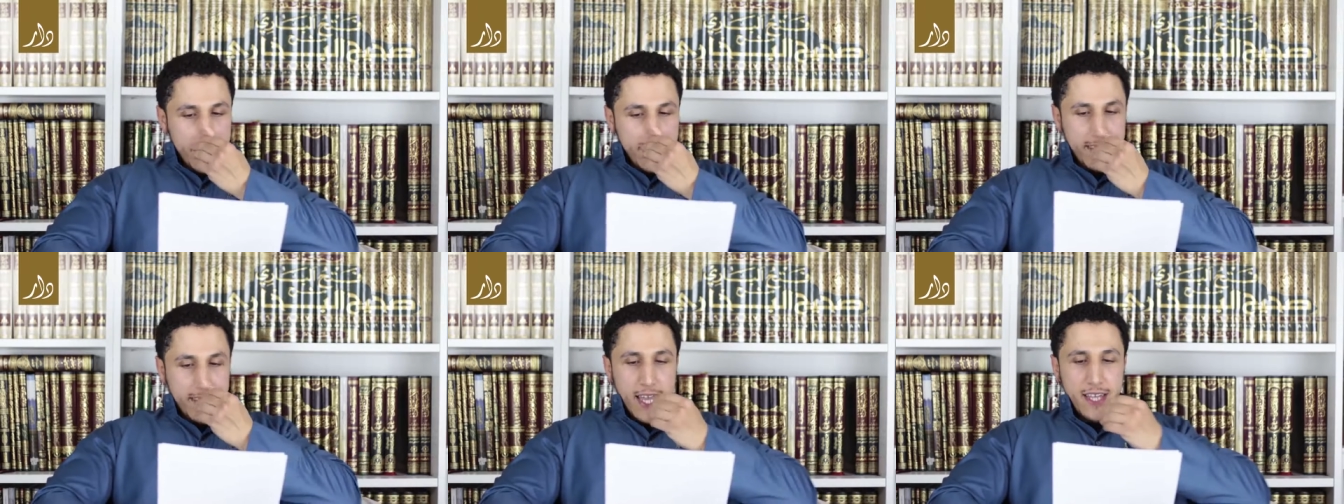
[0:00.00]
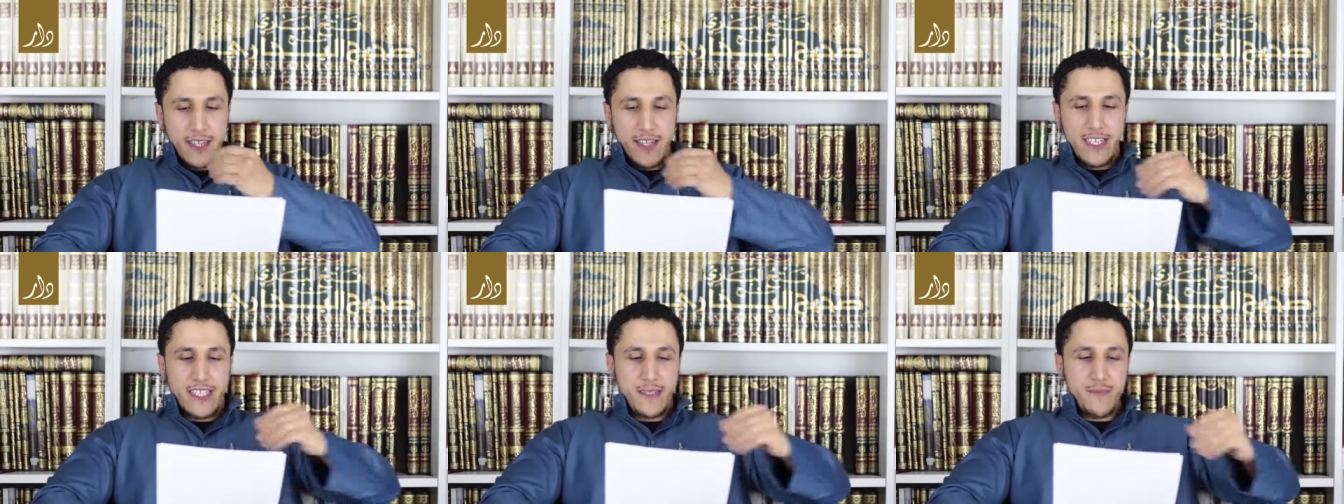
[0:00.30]

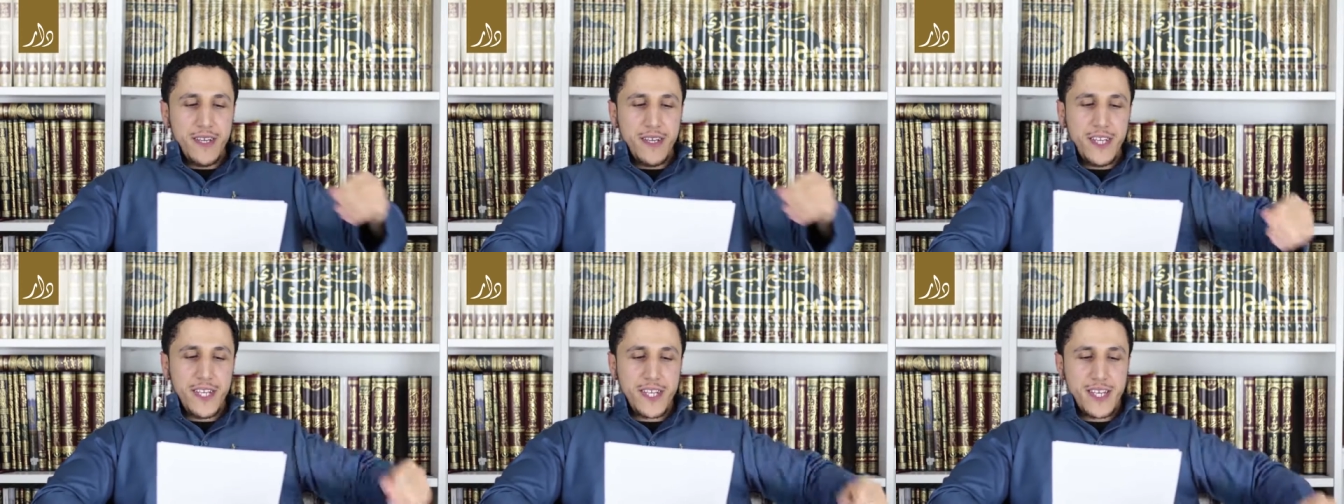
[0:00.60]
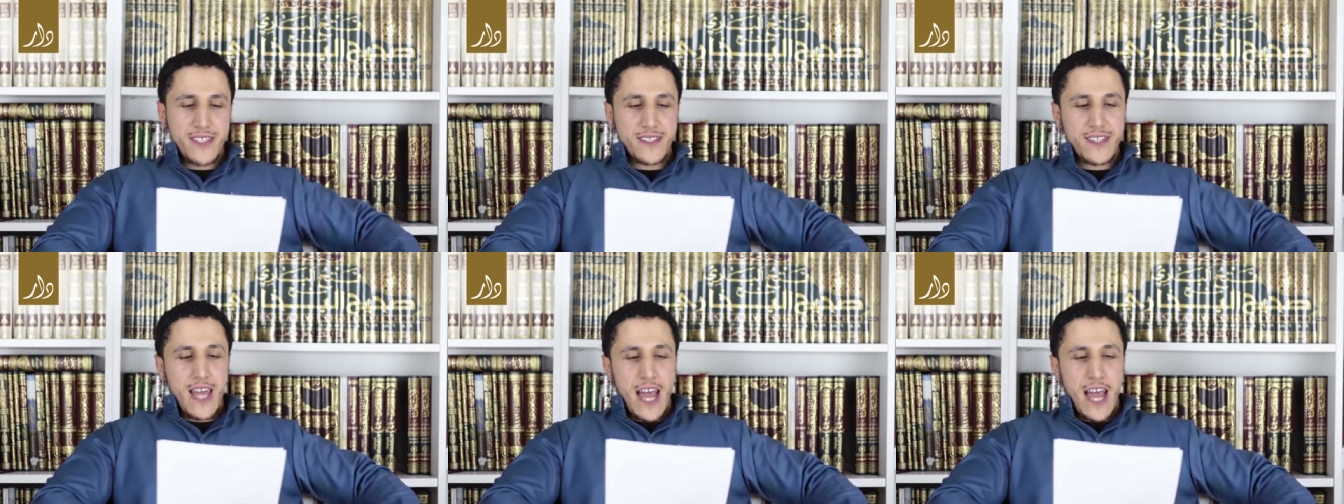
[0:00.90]
said its
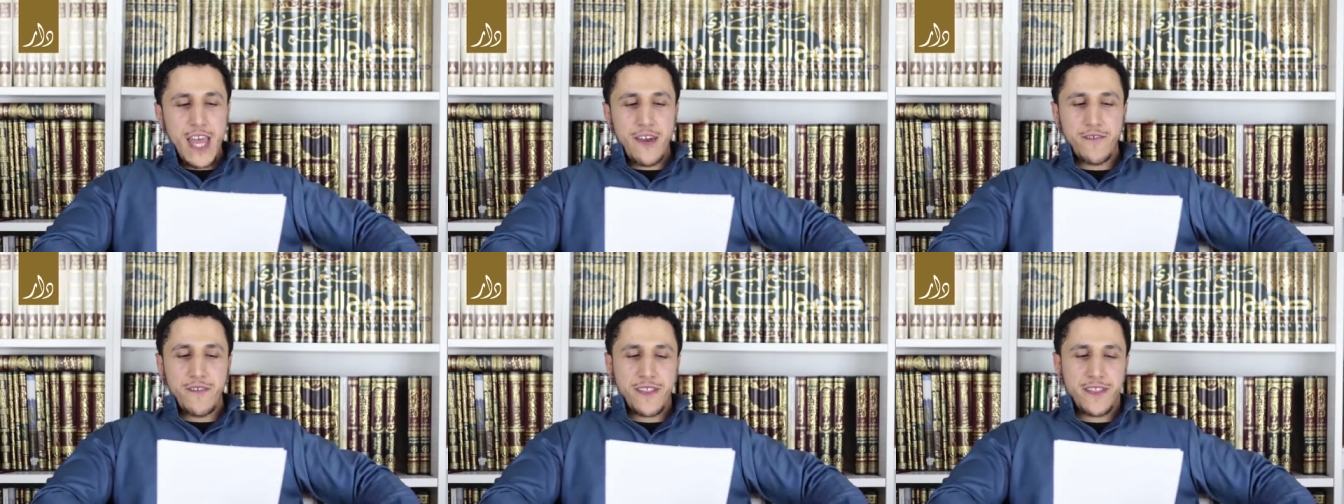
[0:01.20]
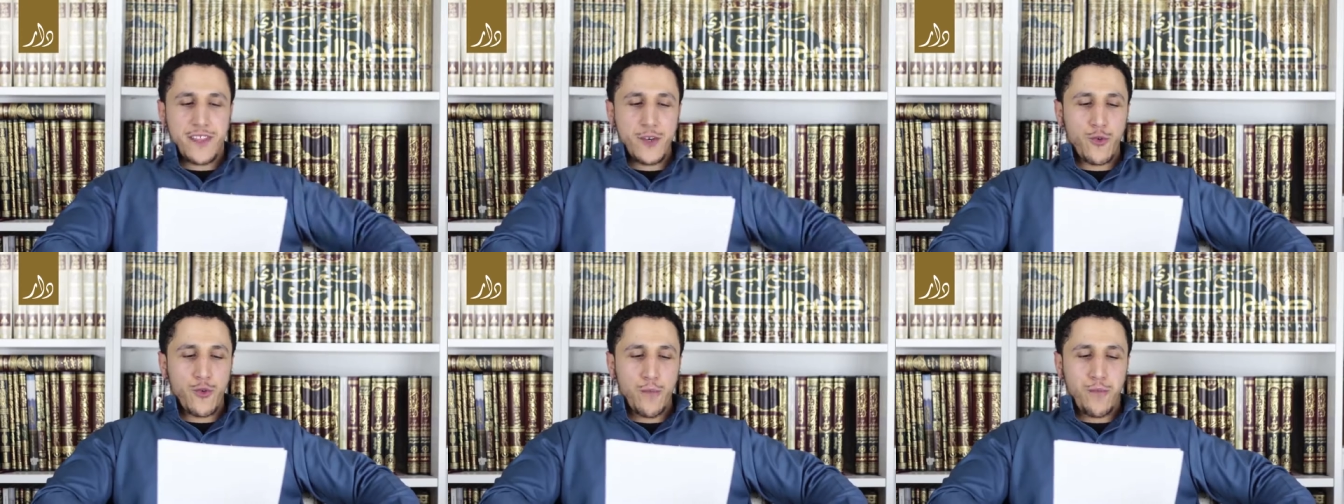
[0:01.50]
meaning is that
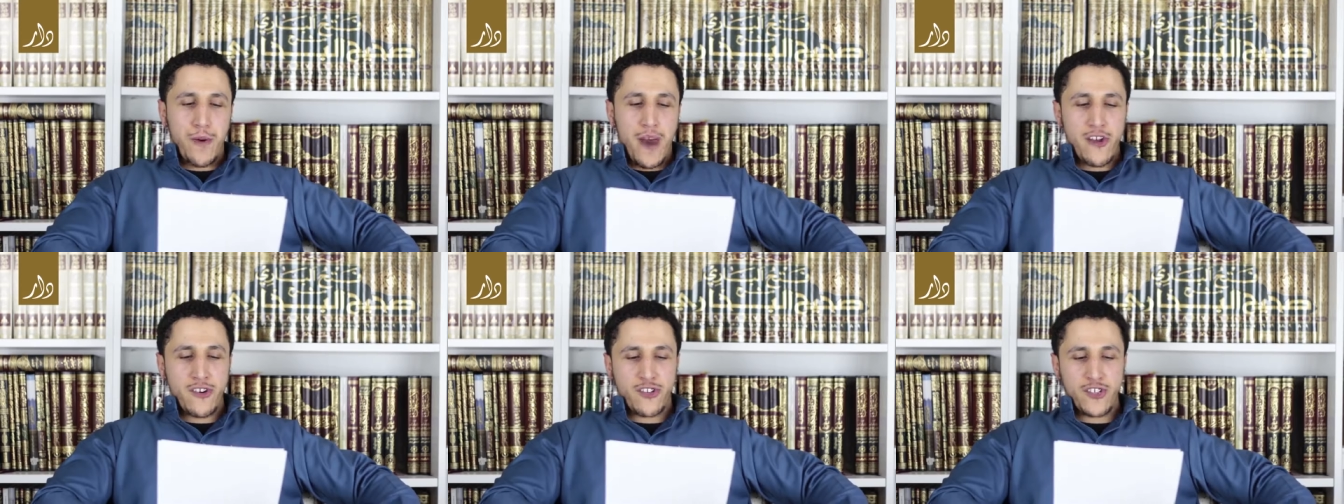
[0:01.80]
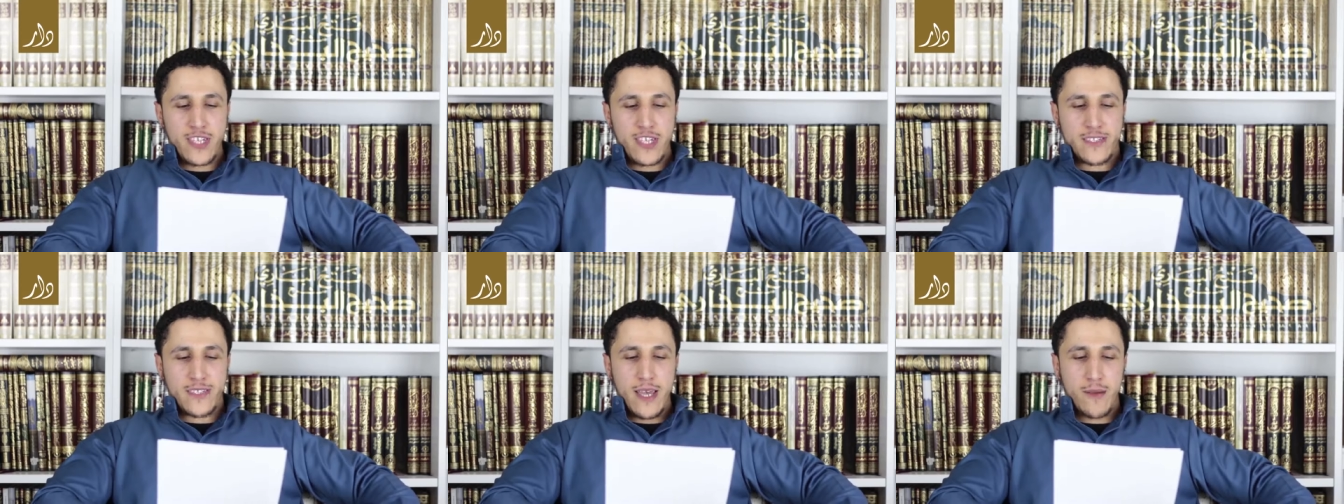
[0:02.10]
everything will
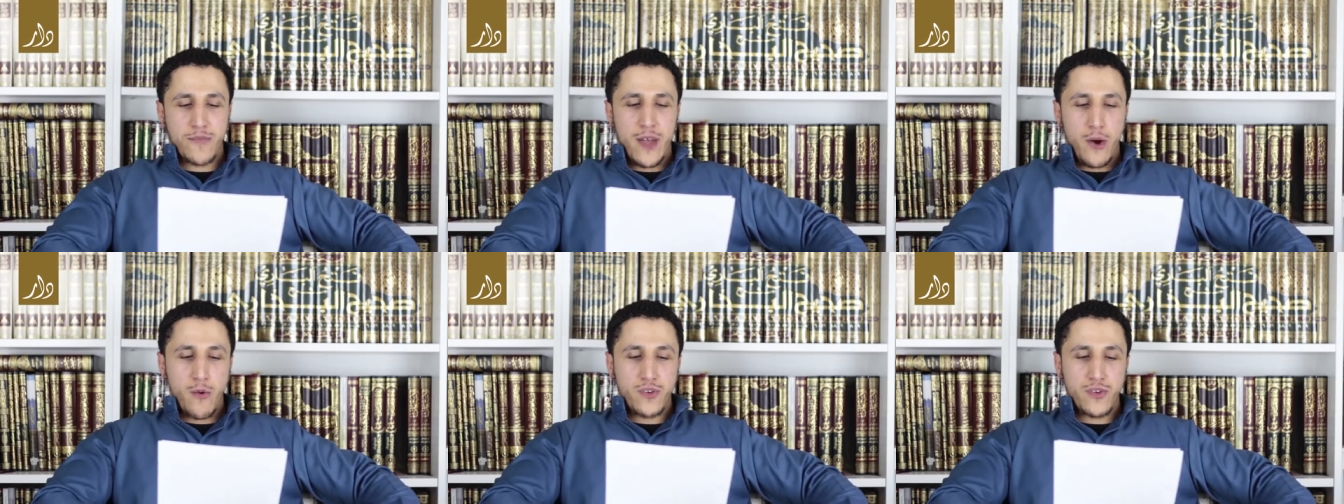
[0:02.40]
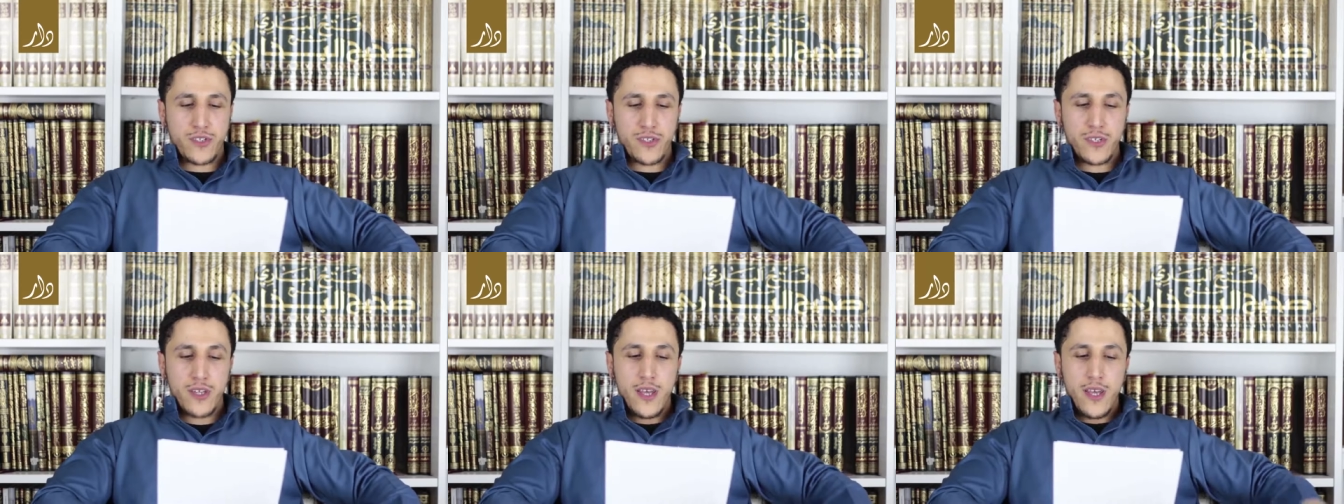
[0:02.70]
perish except that
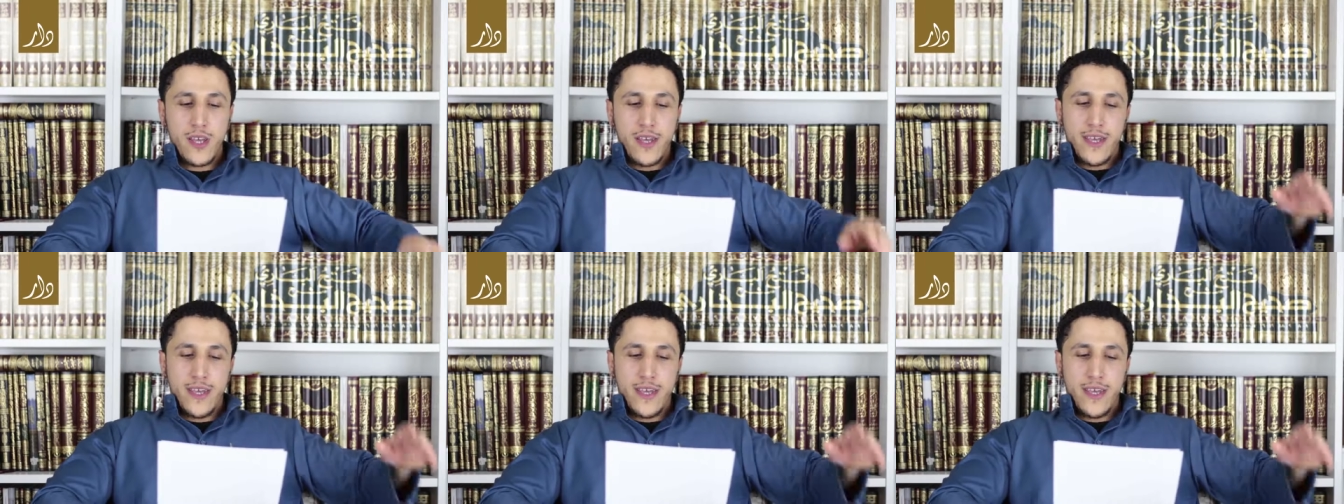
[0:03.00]
which,